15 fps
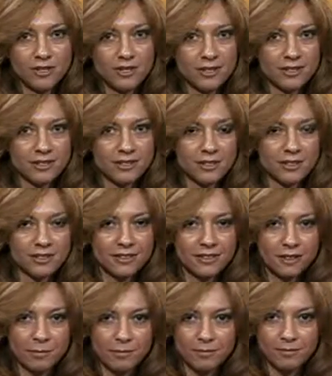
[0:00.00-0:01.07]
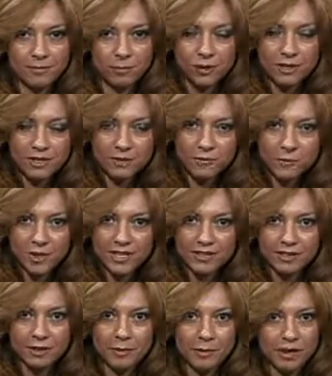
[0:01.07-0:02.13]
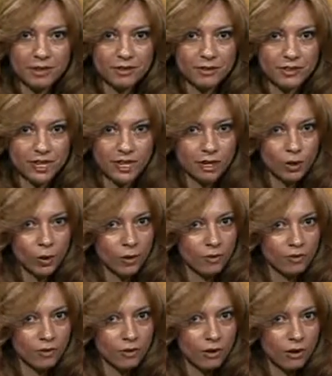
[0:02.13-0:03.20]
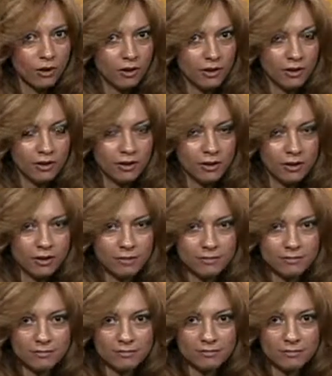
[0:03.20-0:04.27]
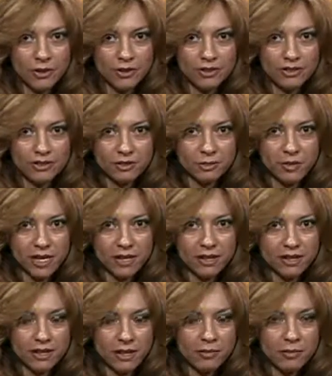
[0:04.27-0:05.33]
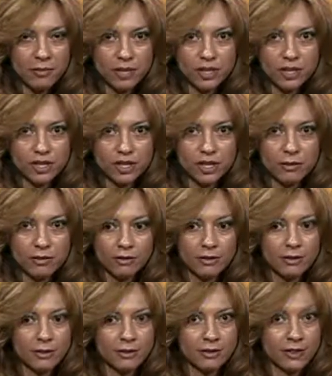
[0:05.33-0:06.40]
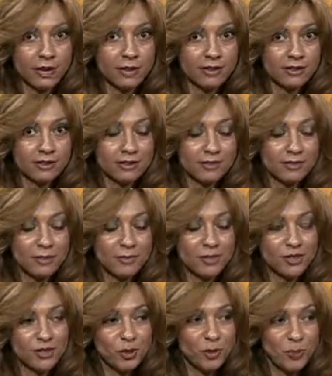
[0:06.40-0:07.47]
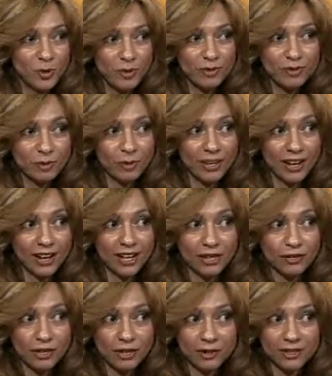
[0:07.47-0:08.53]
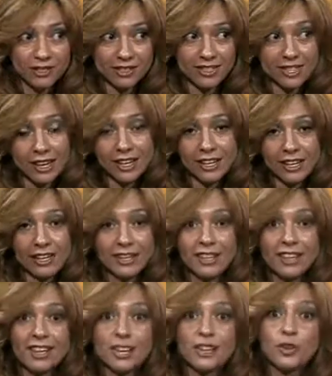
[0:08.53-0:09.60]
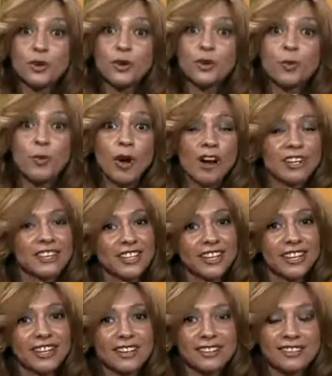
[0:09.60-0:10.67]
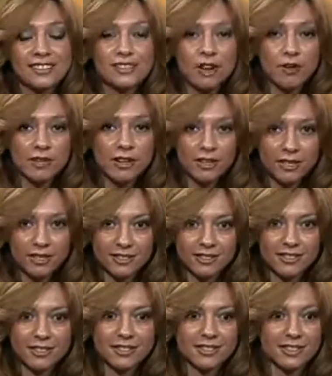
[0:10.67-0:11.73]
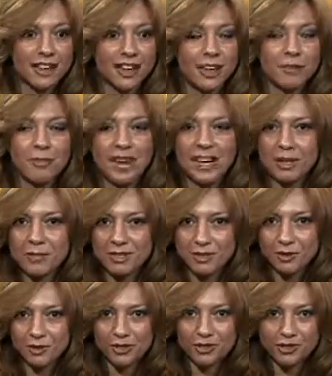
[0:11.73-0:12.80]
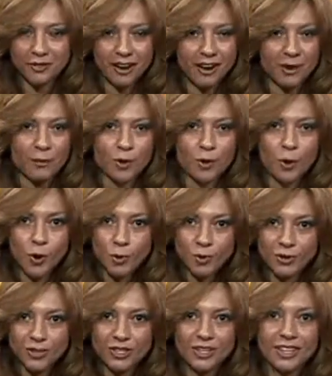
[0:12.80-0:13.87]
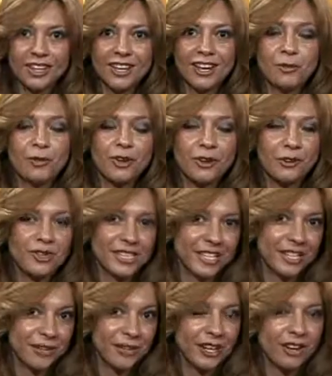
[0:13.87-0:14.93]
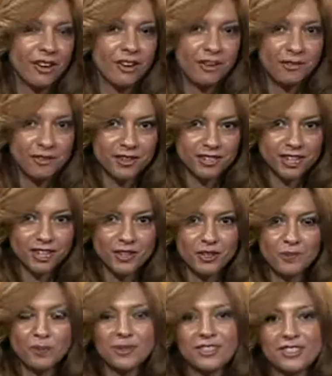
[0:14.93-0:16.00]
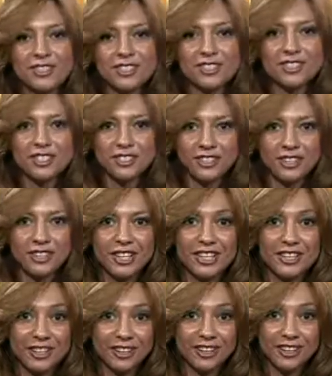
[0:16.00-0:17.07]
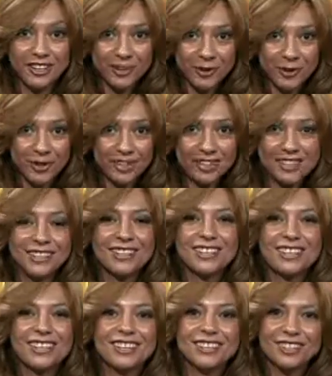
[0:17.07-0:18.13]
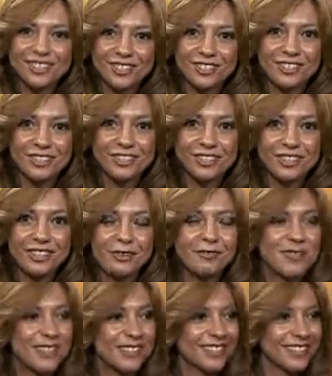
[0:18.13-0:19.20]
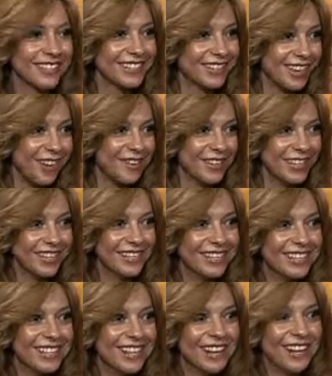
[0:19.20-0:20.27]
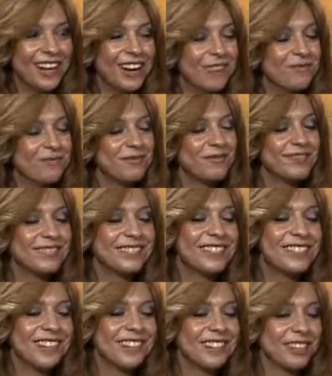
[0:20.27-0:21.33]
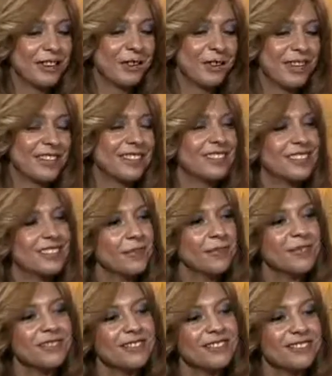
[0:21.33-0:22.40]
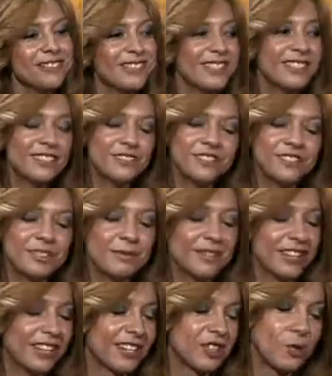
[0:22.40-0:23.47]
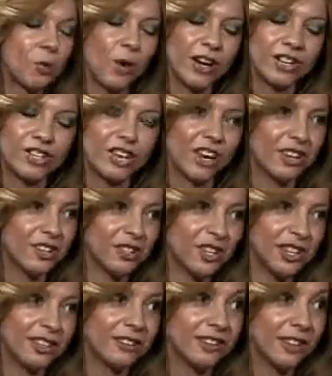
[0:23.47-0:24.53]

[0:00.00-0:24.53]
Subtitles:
it's a words of wisdom and to take note for all mothers-to-be and everybody in general, and that something so beautiful can actually cause anxiety. You are watching Discovering Justice, and my name is Lucy Rivera. I'm your host. We're continuing our conversation with District Attorney Gerry Leone, District Attorney of Middlesex County. DA Leone, it just seems like it's quite challenging